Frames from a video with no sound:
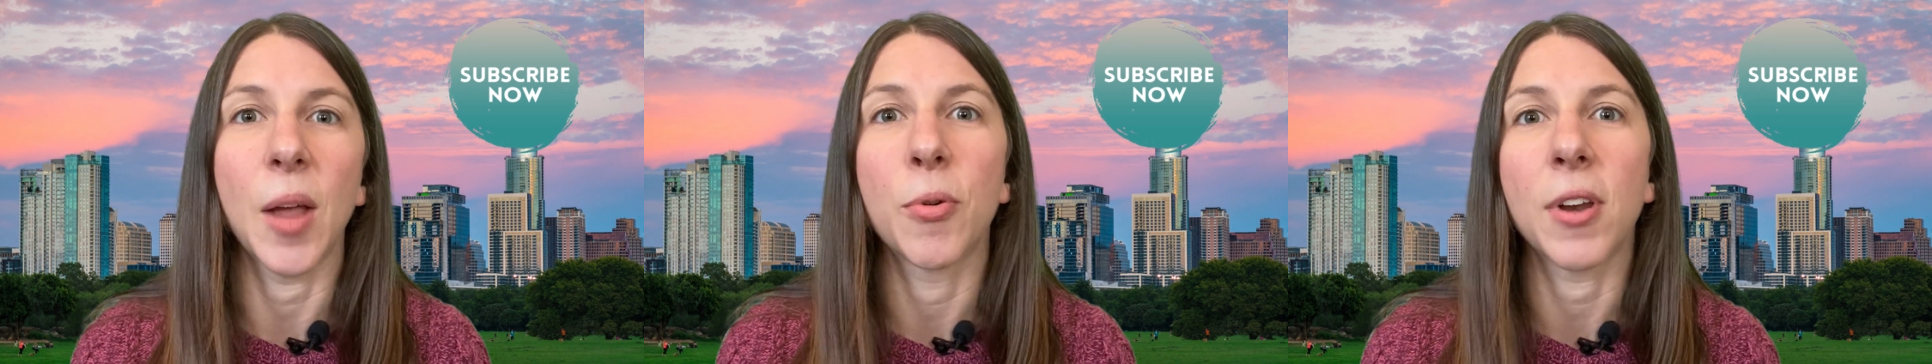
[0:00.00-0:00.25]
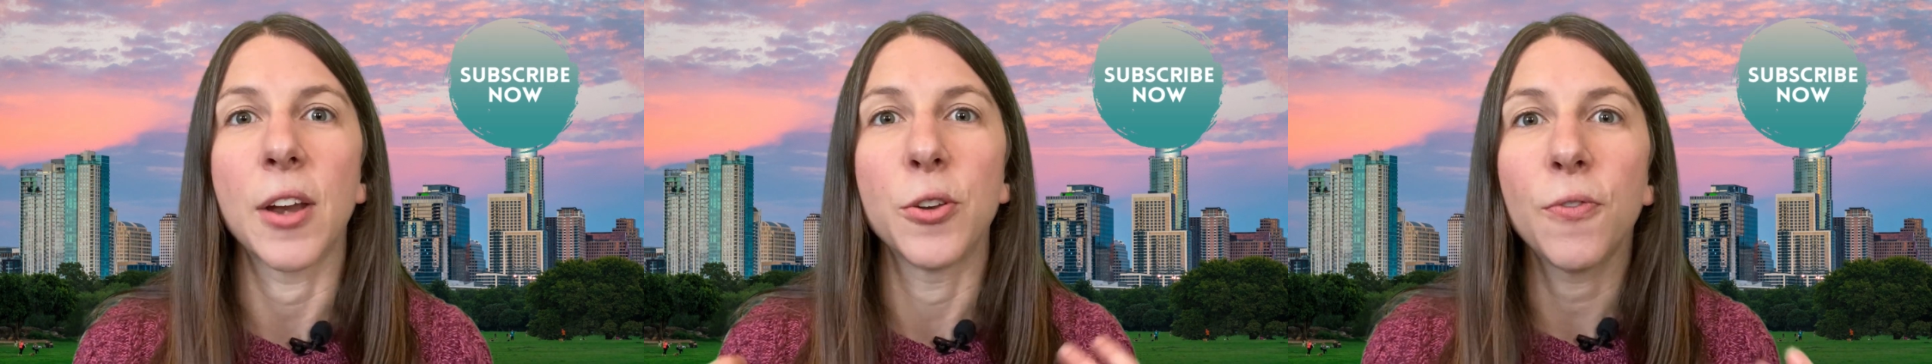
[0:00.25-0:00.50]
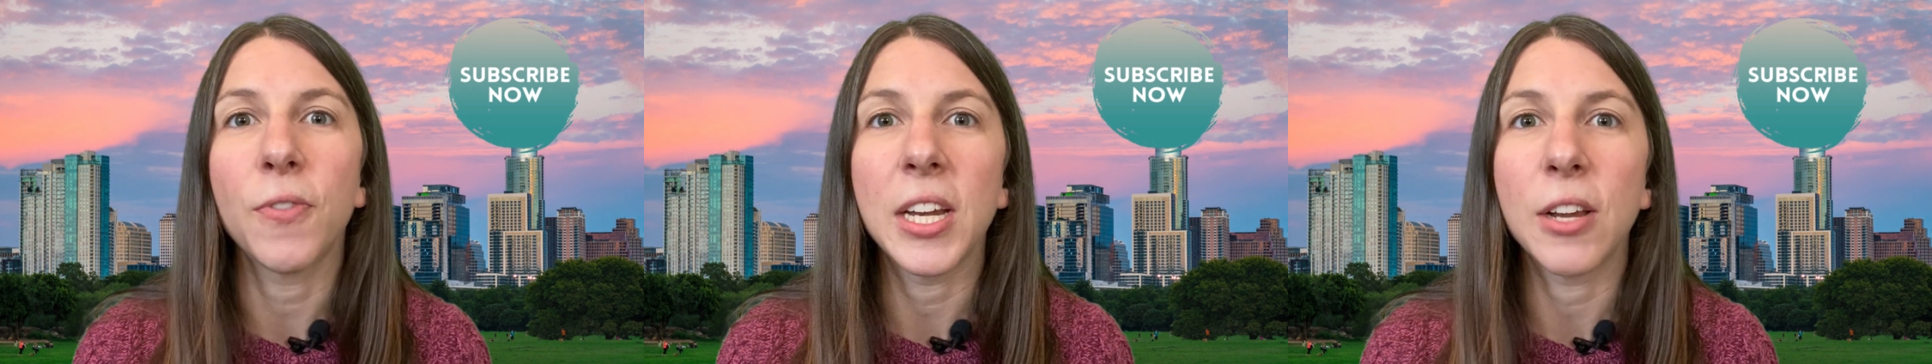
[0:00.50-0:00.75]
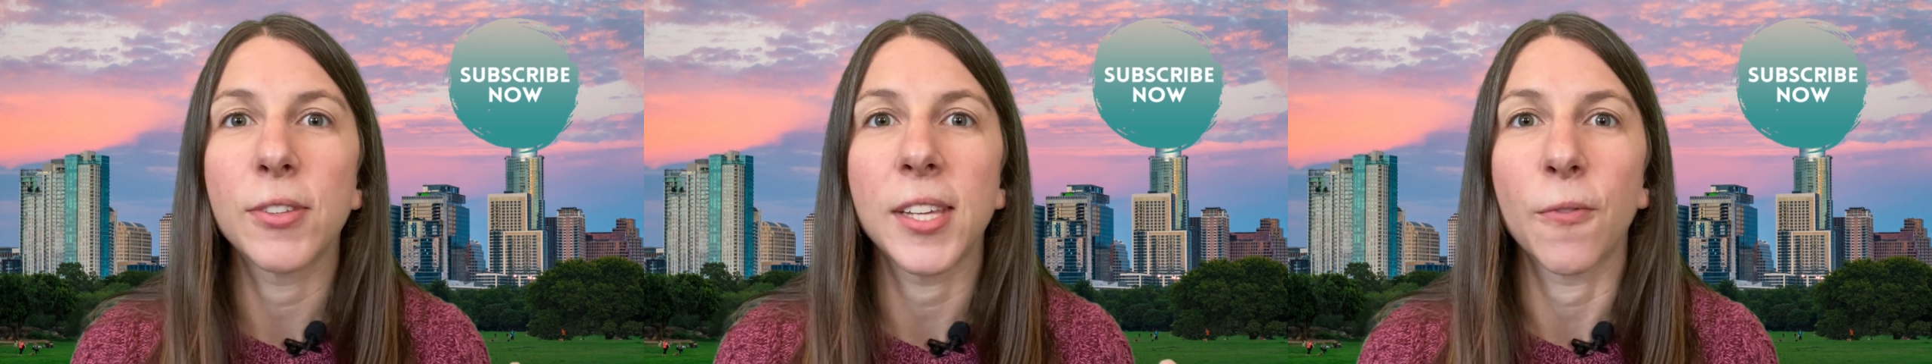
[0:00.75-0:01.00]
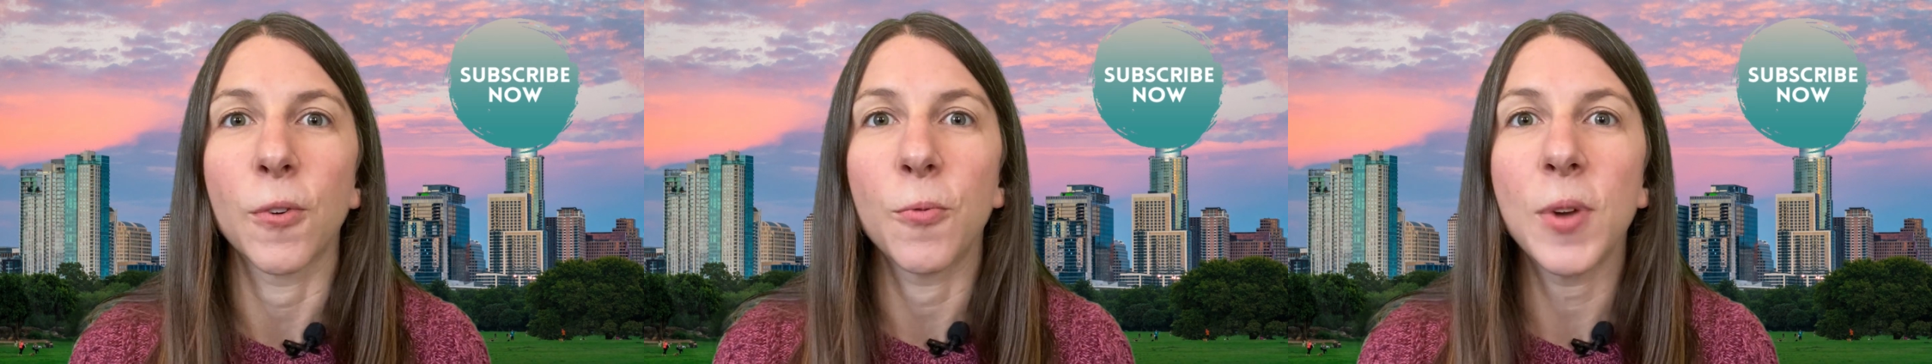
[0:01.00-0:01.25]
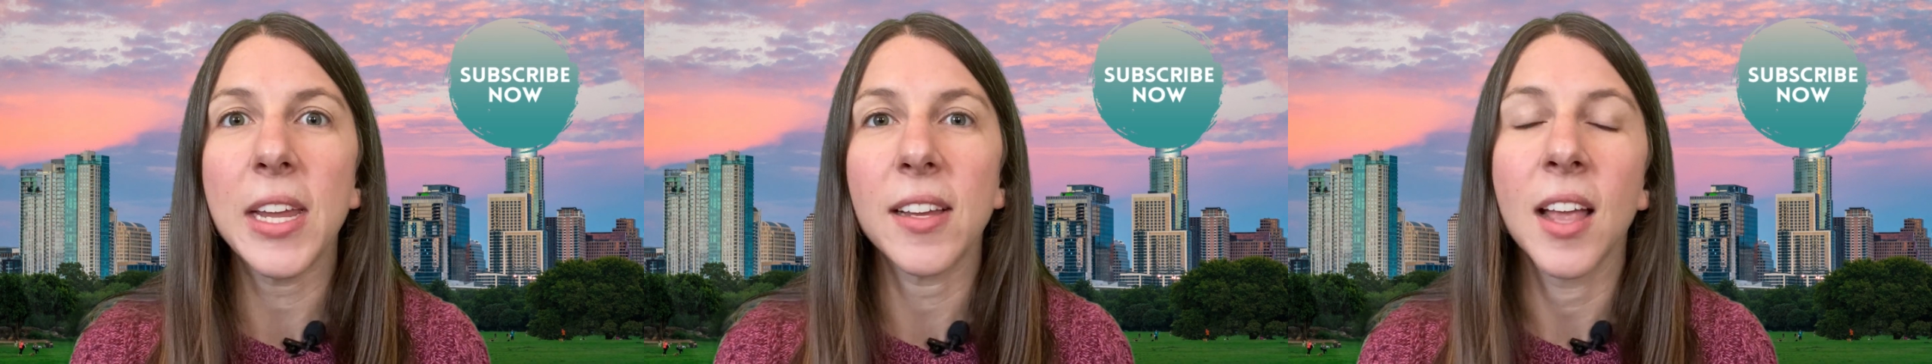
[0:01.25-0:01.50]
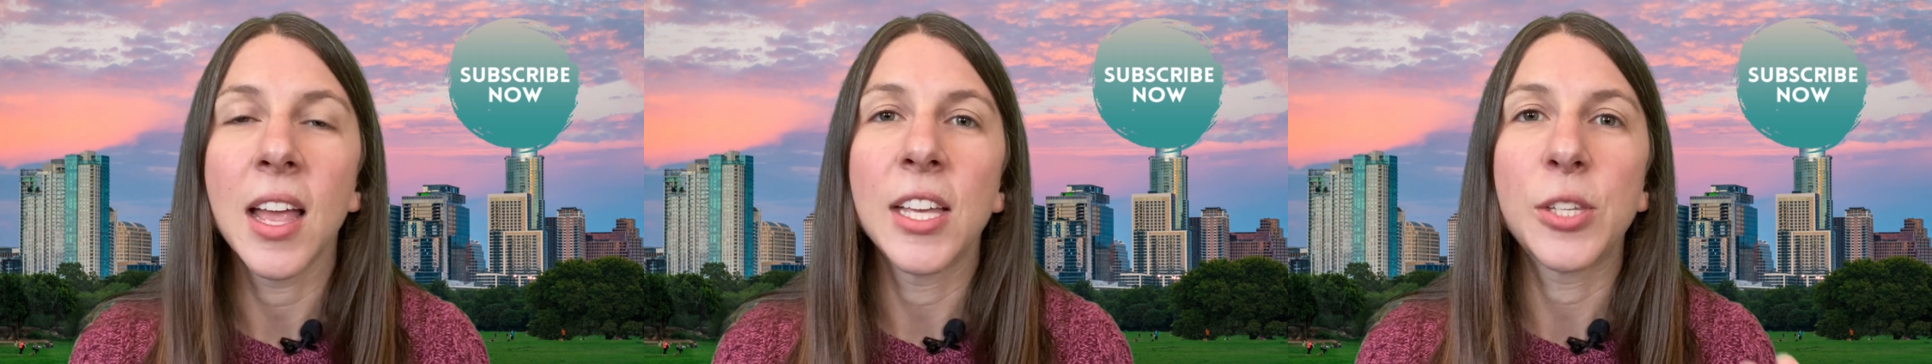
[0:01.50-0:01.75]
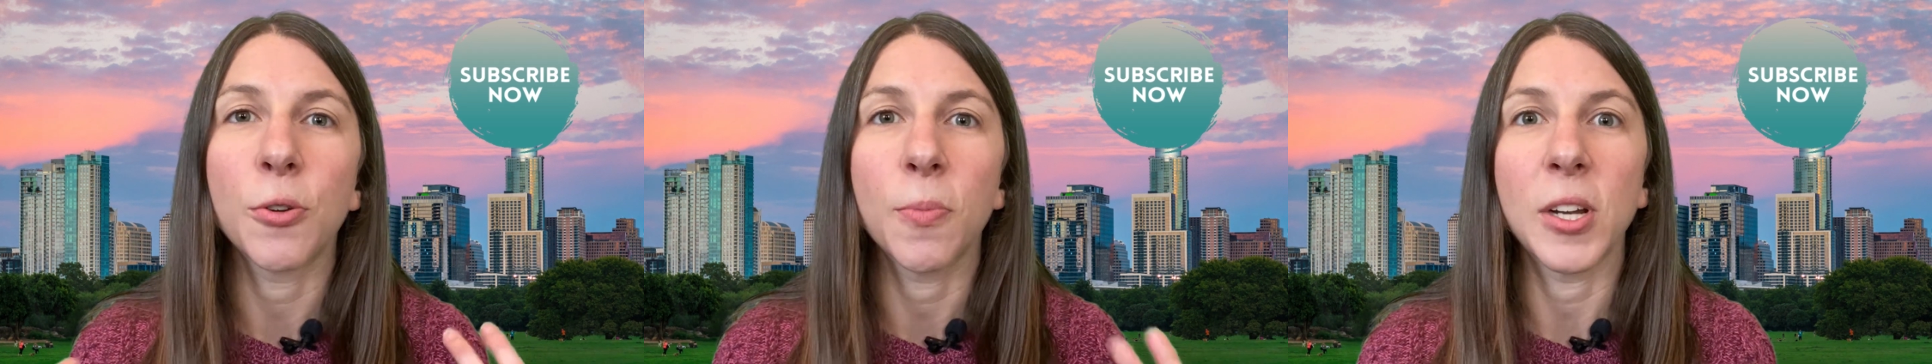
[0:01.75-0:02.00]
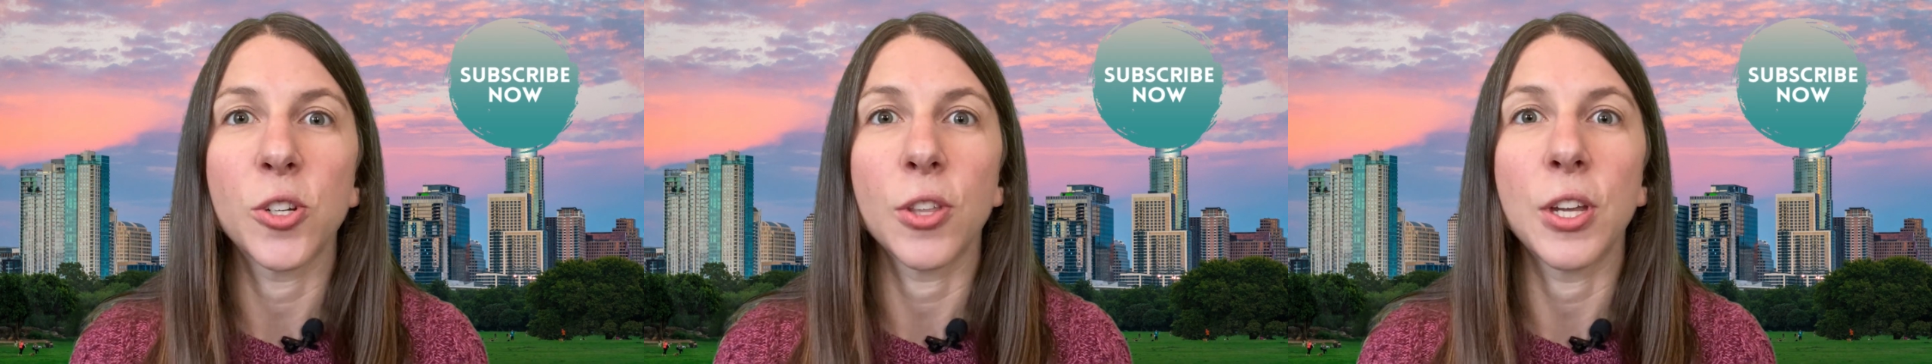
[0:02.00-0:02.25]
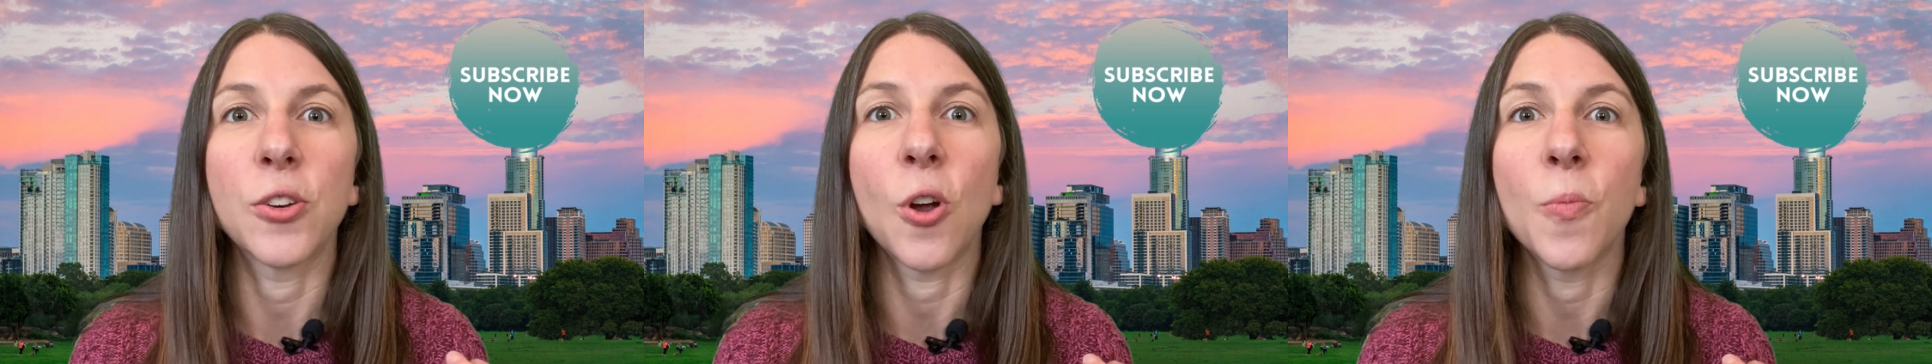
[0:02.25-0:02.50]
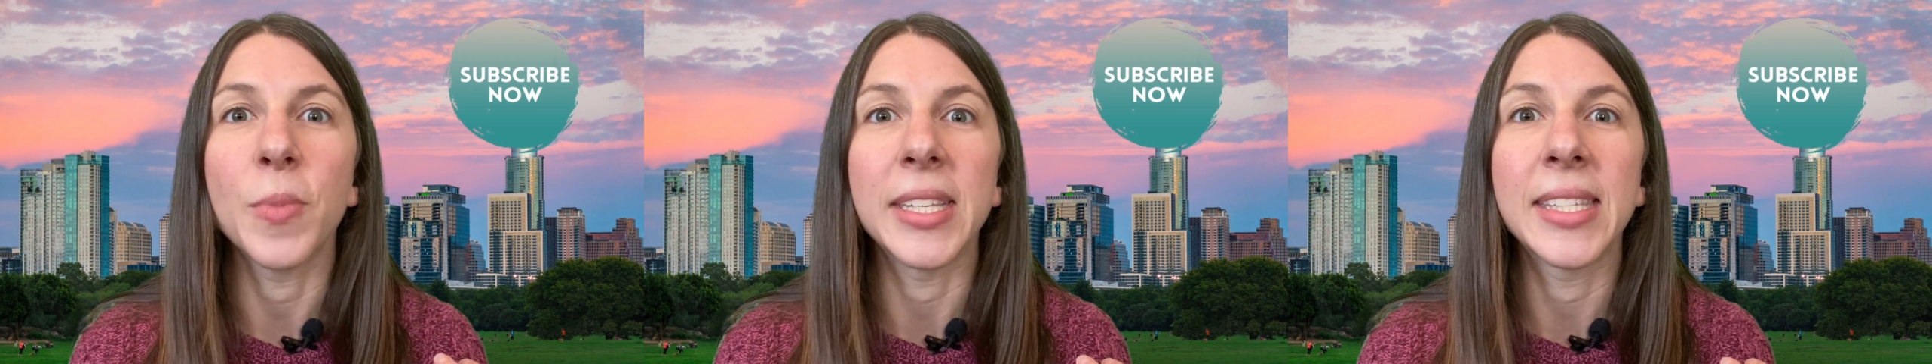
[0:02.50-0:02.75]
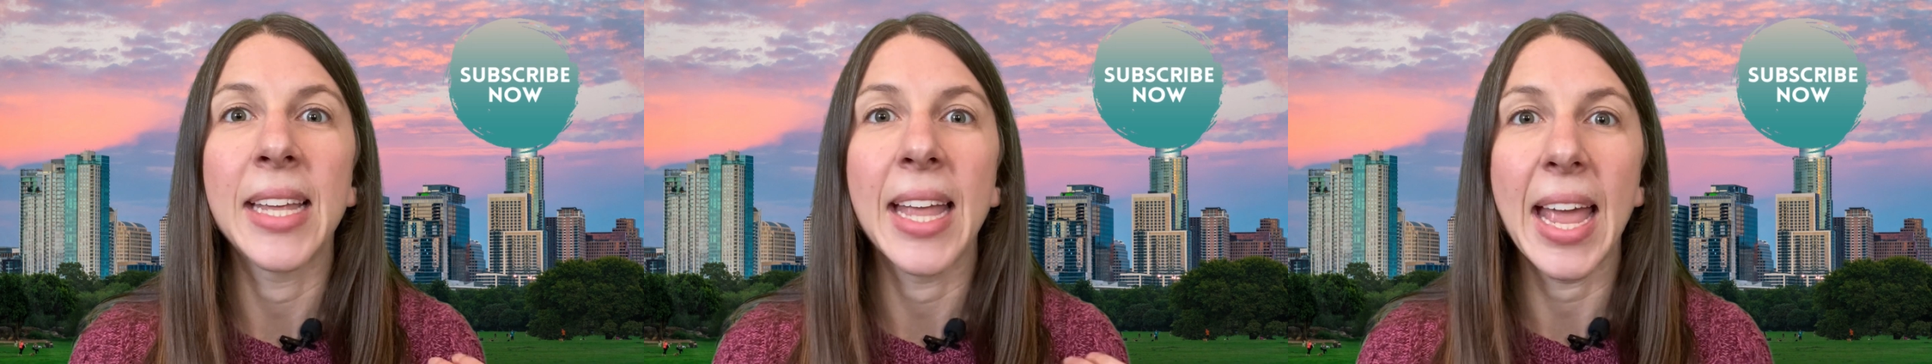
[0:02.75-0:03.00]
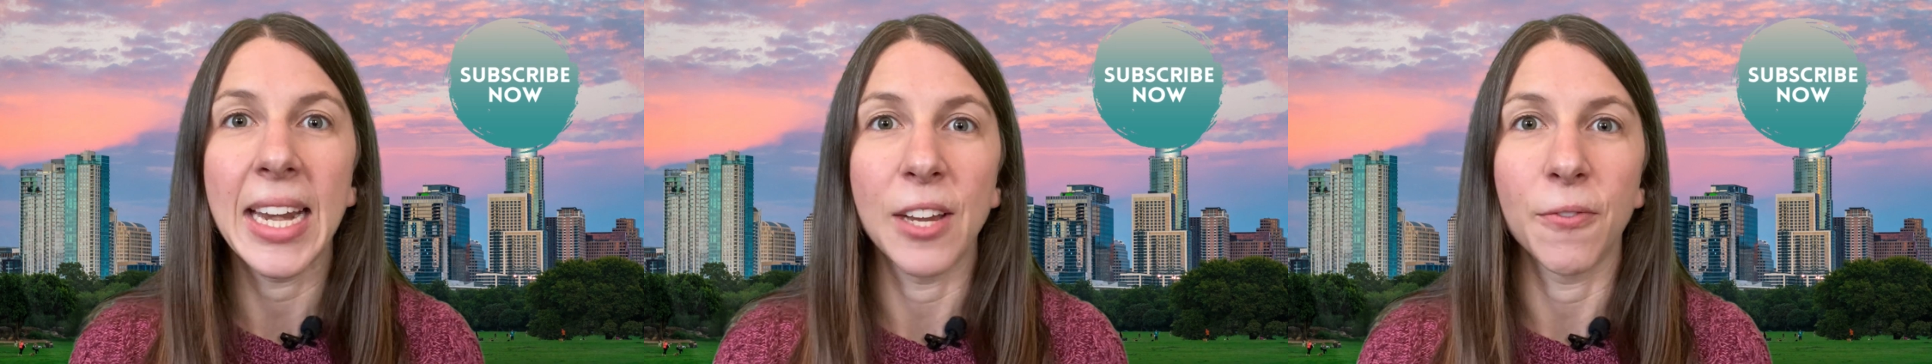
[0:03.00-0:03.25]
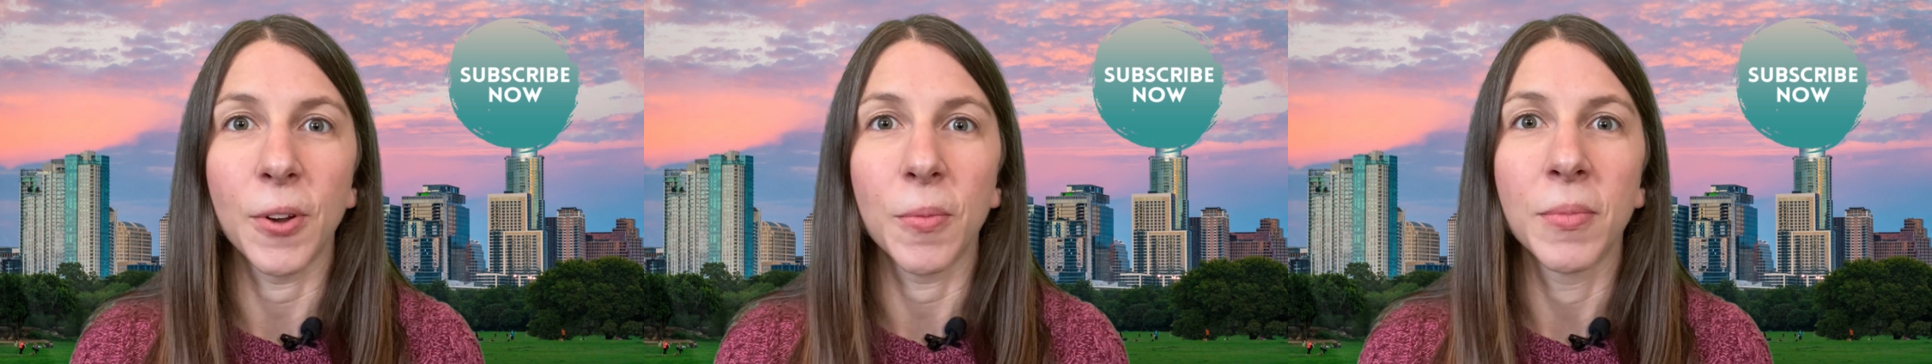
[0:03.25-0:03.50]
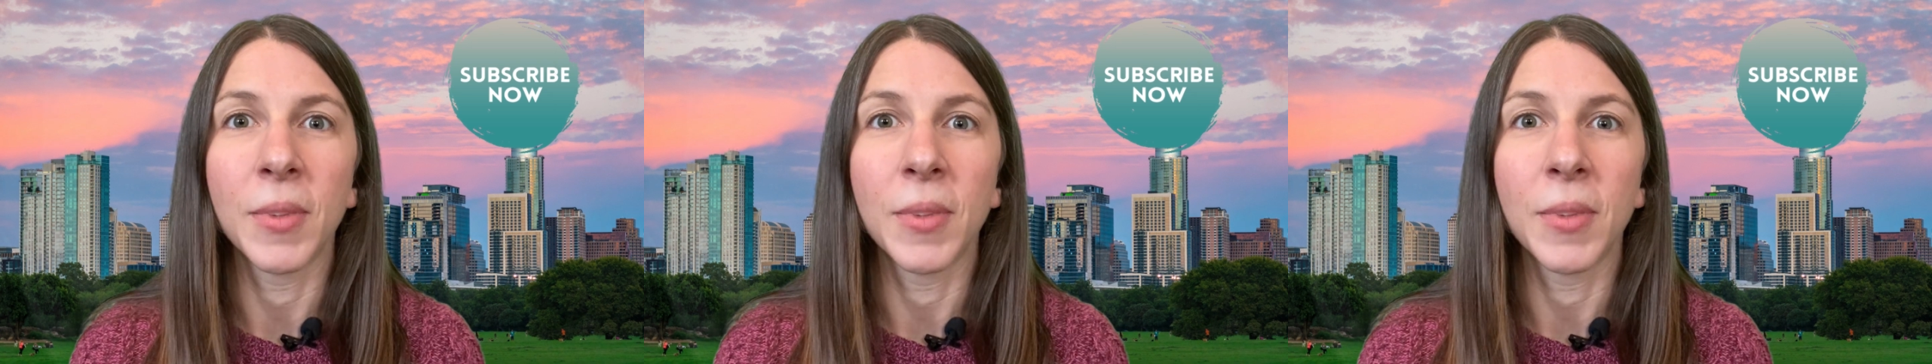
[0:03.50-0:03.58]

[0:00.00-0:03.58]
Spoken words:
I put out new videos every week, so you want to make sure that you don't miss any of them.